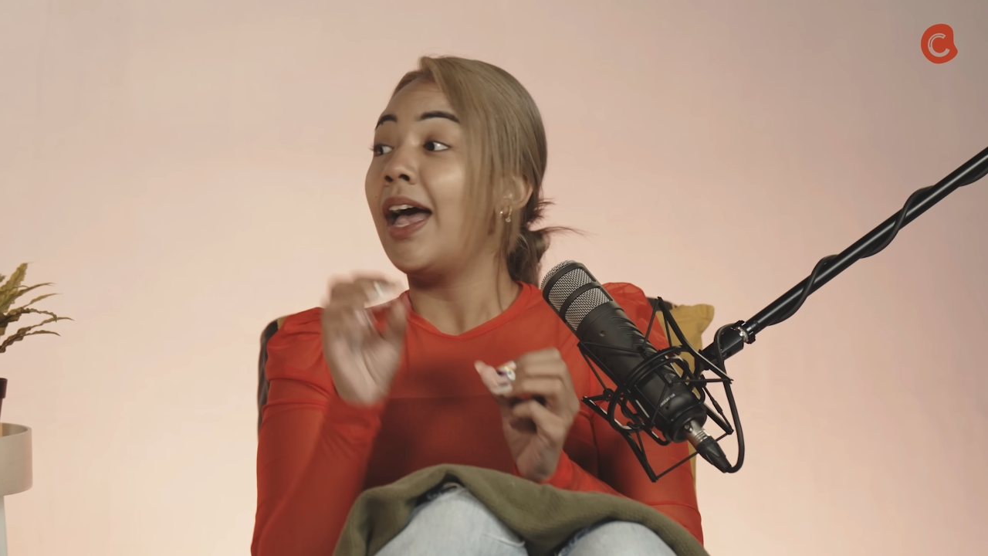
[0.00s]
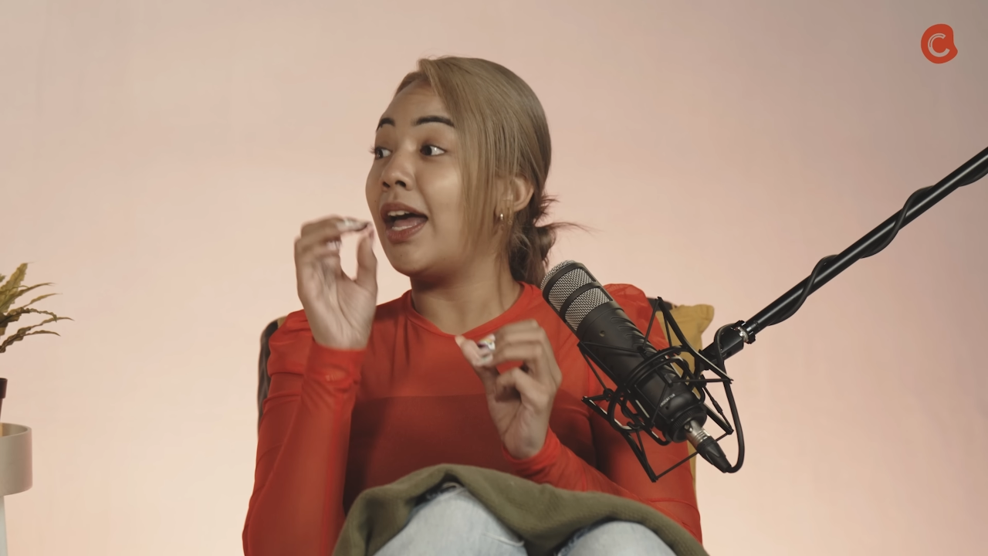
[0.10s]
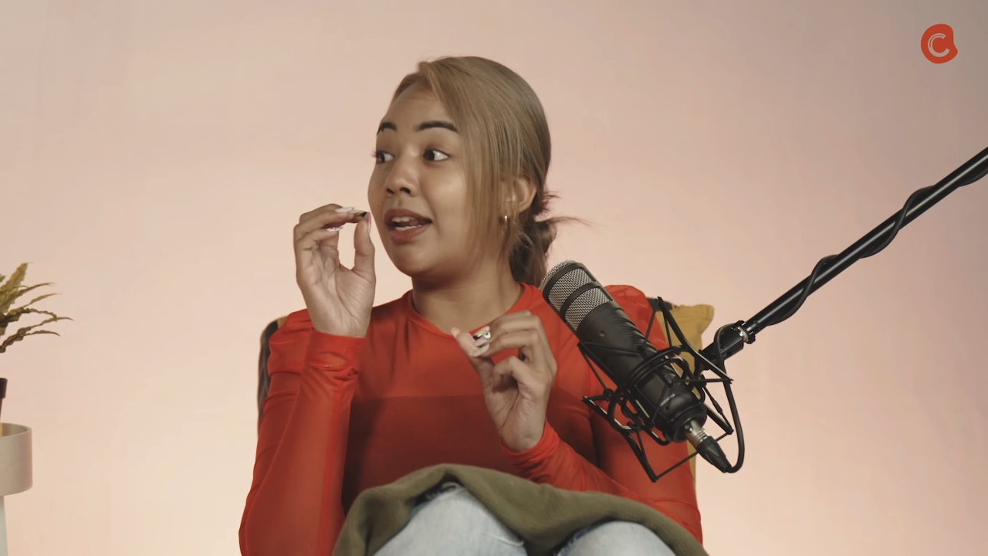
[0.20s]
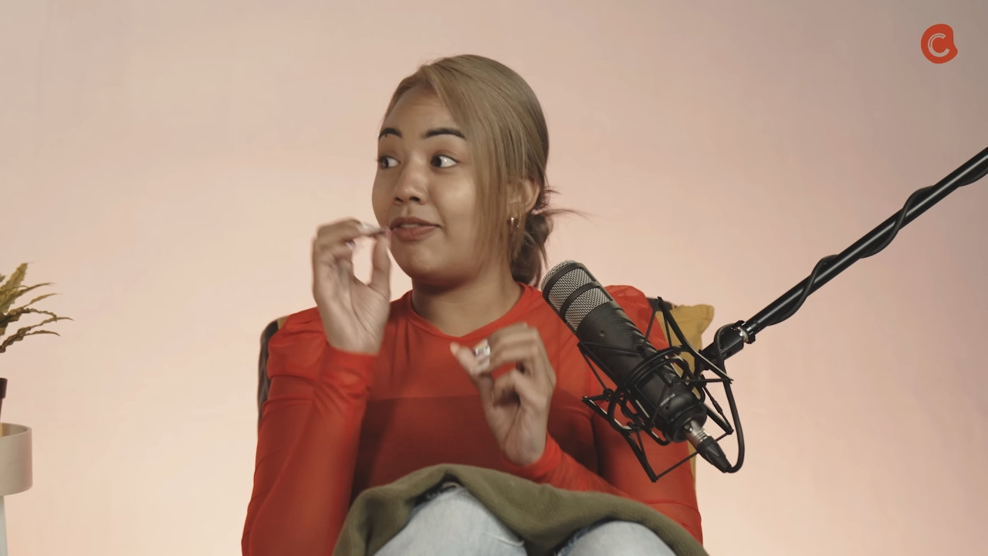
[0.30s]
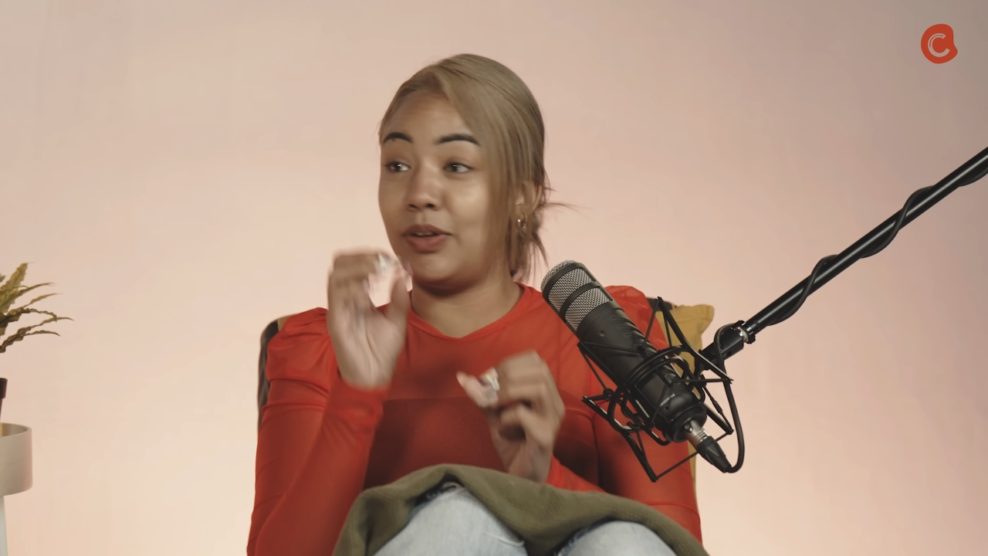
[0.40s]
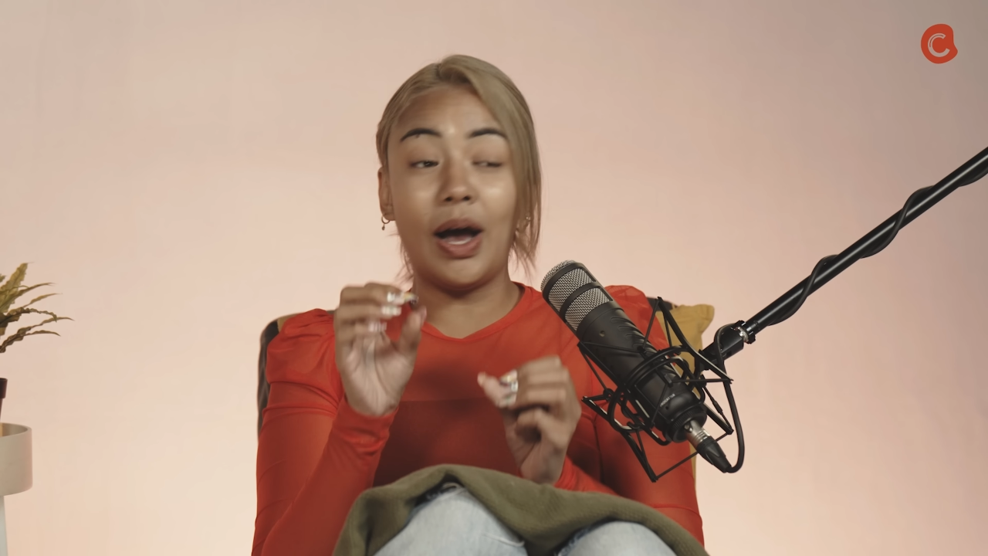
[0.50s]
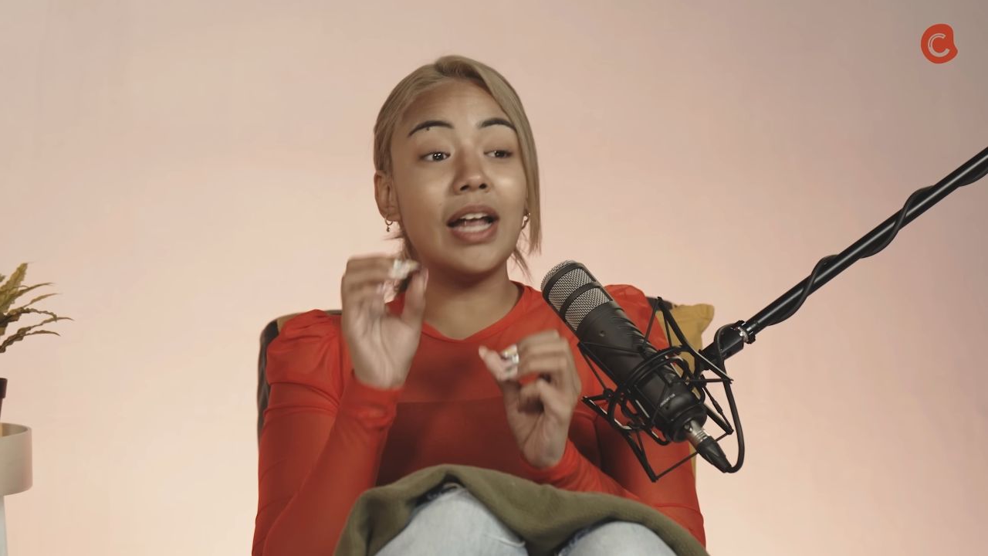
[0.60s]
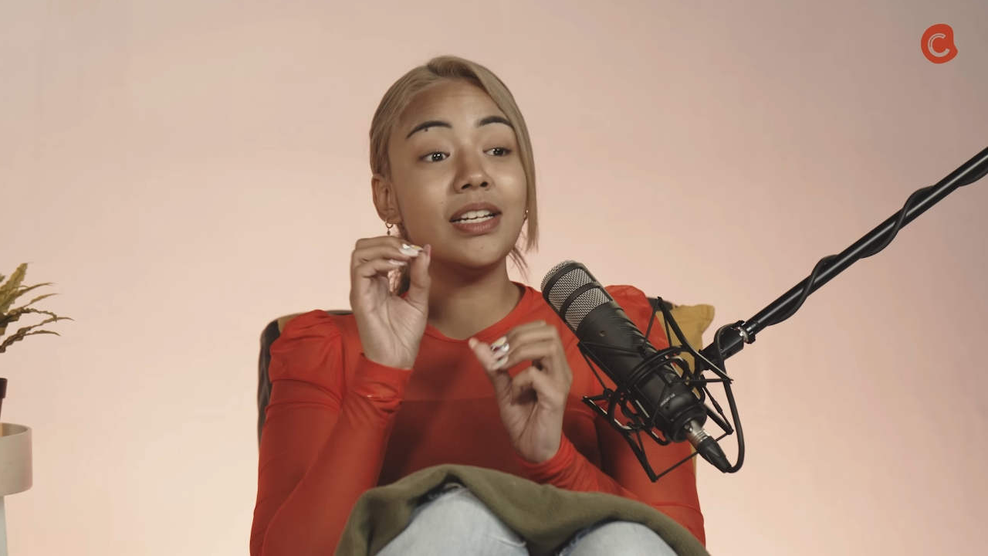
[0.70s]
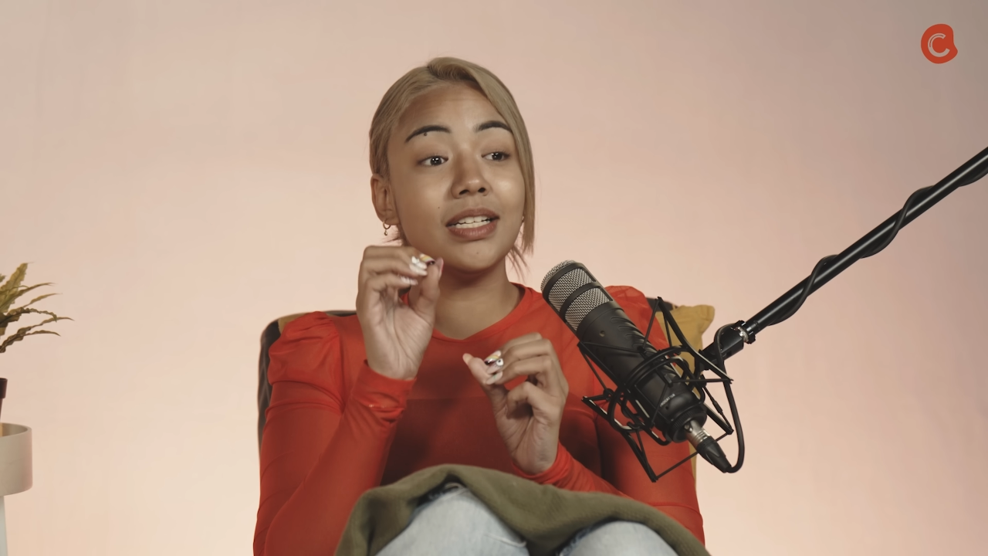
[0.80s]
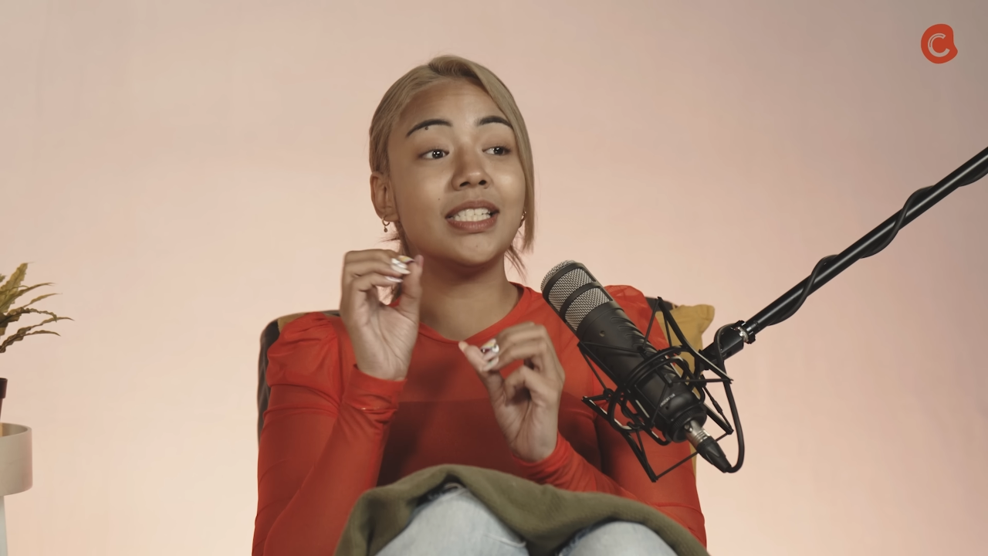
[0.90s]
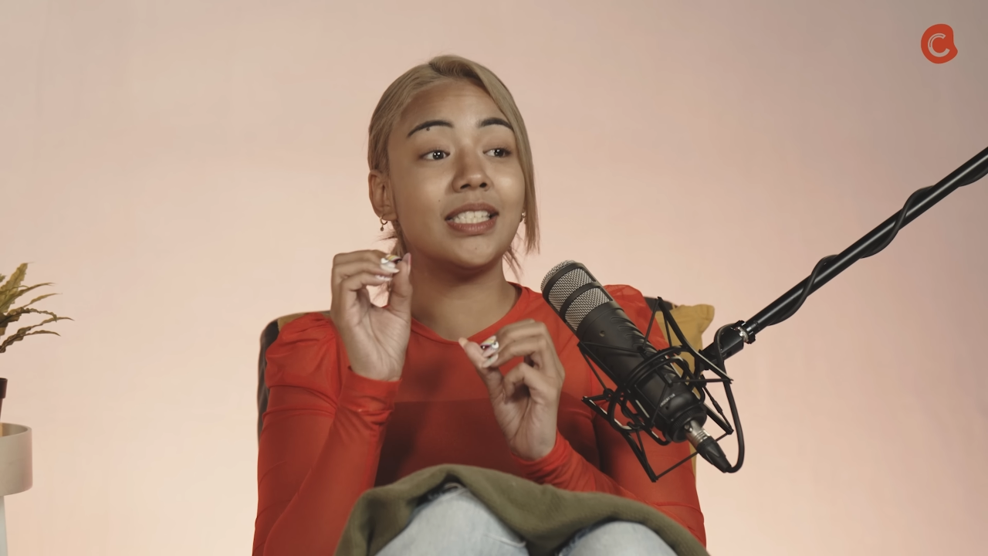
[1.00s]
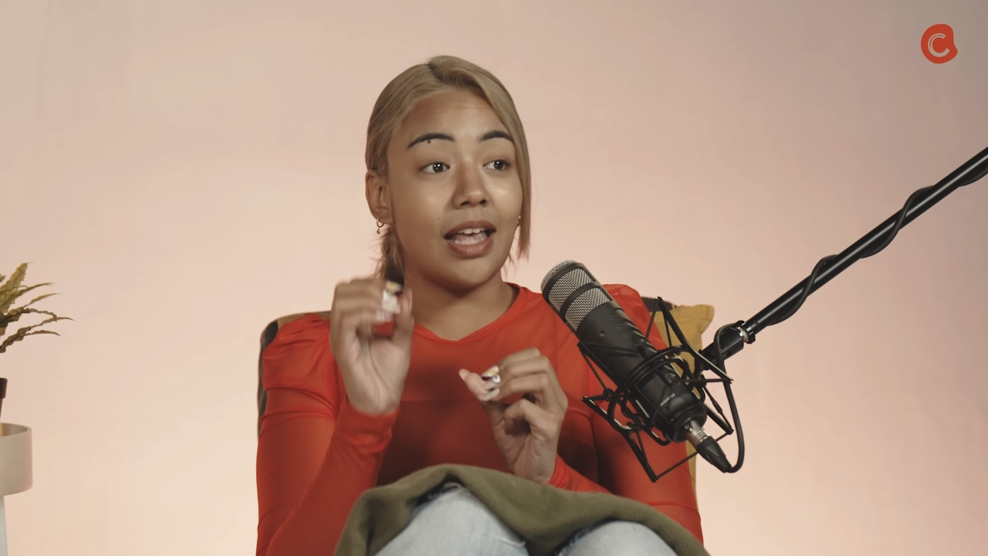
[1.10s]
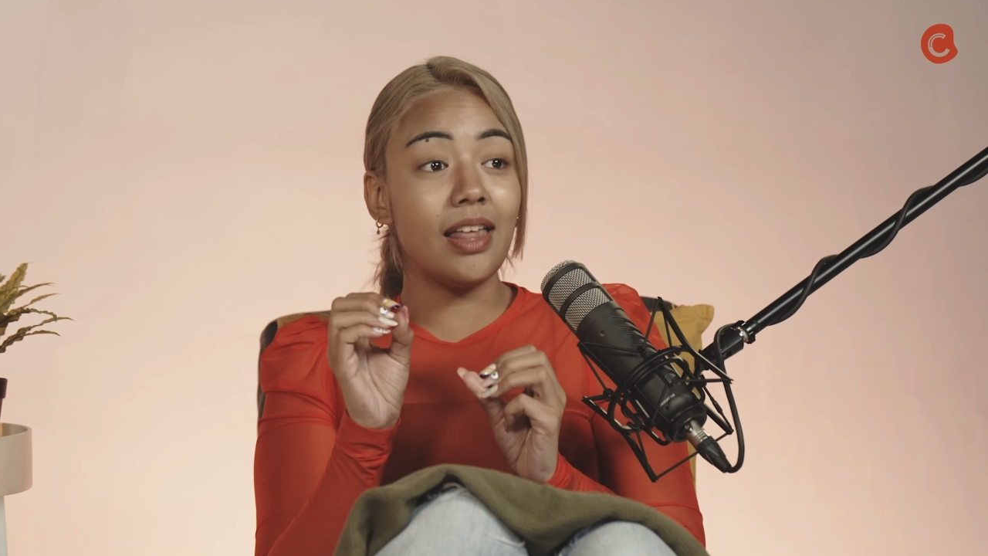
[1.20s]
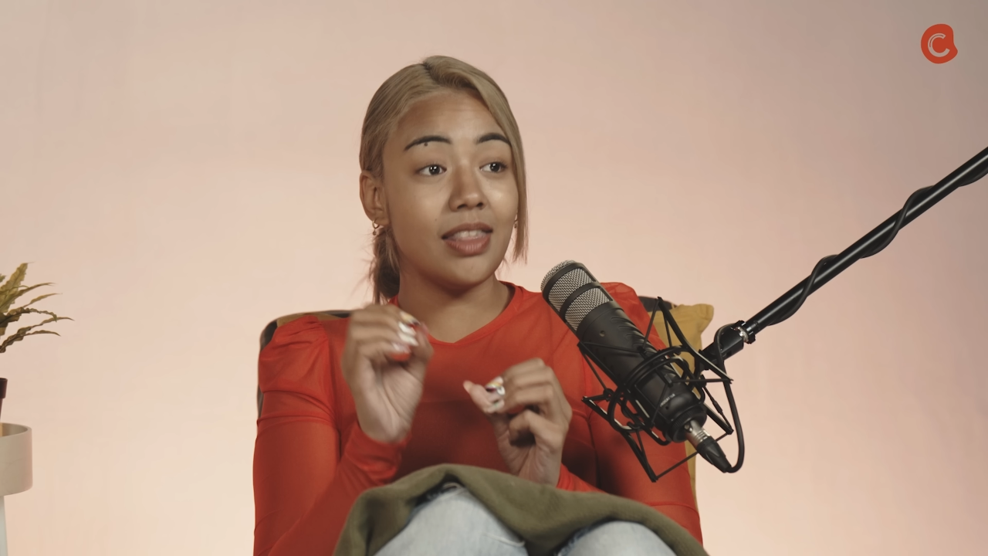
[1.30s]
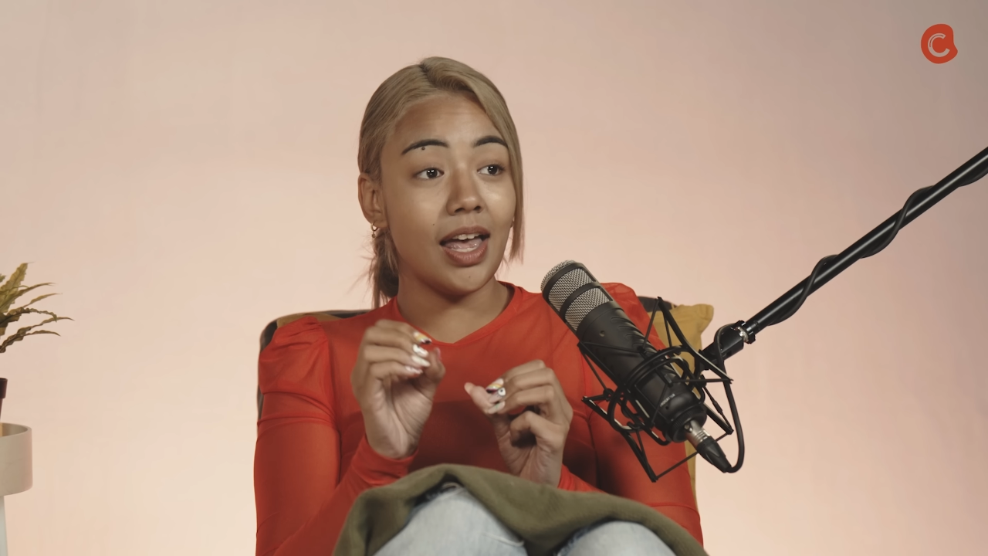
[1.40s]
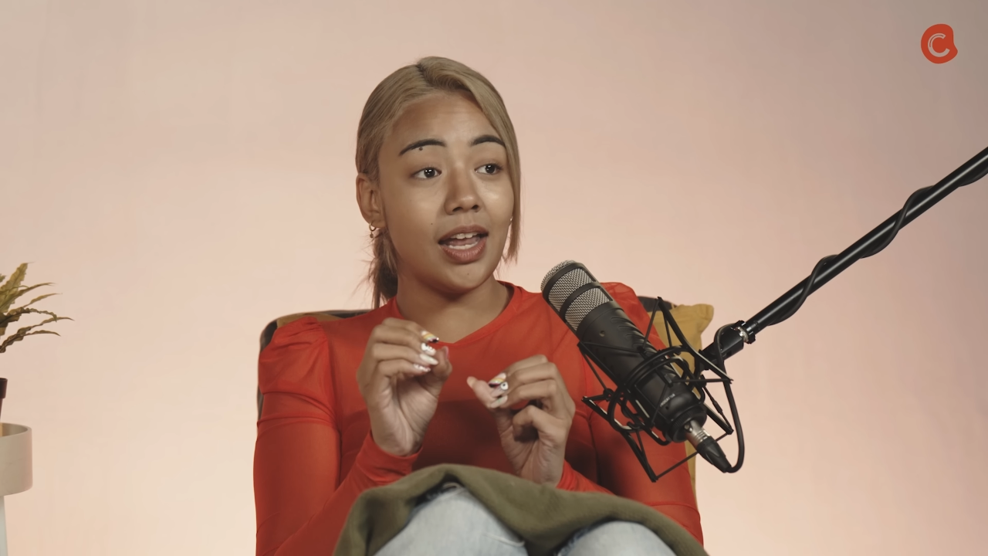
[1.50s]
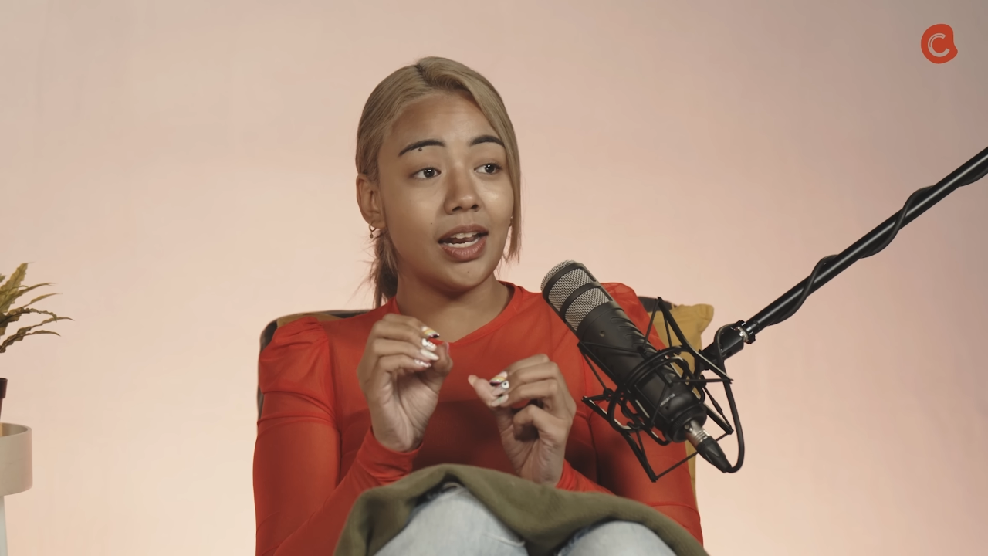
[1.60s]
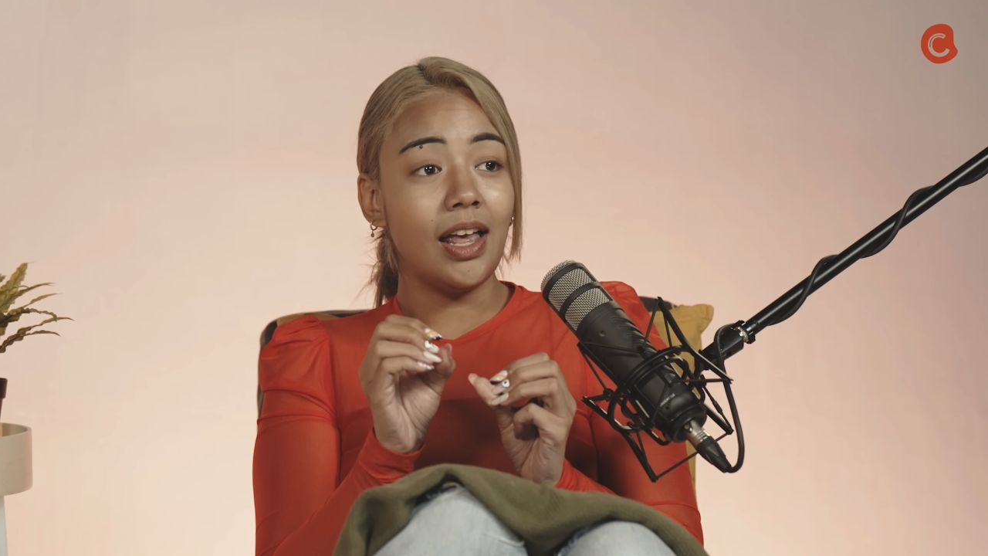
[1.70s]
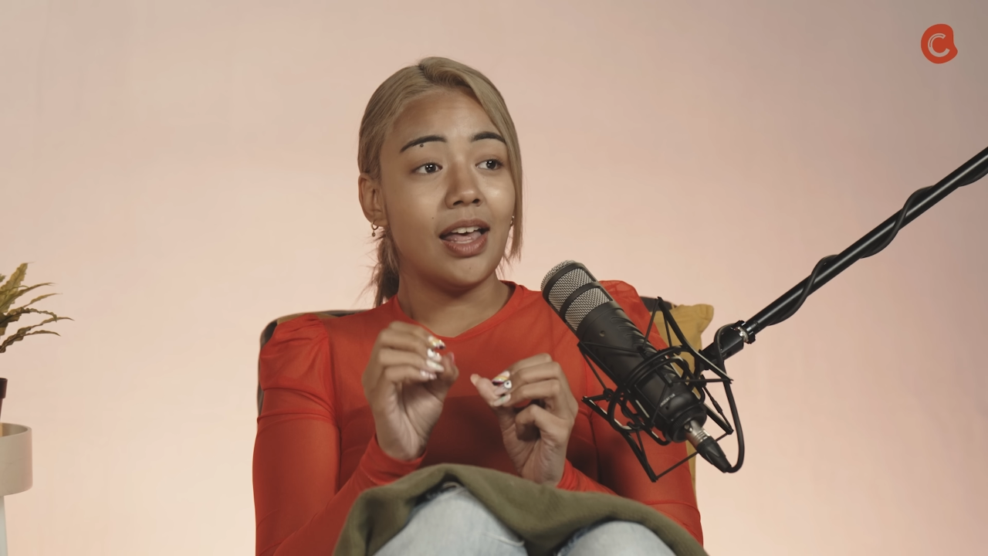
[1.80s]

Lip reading: And if you understand that,